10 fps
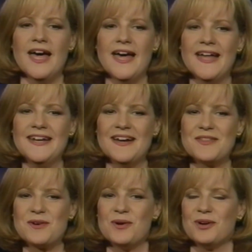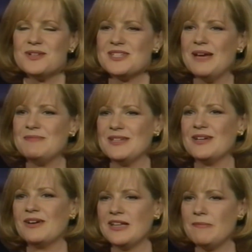And the quarter's taped in
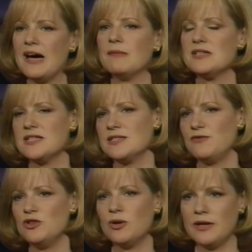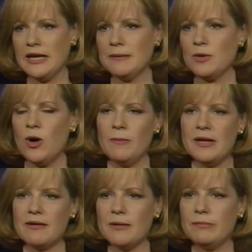there, and at the bottom it says, if you don't like him, call
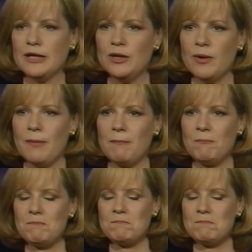me, I'll come pick you up.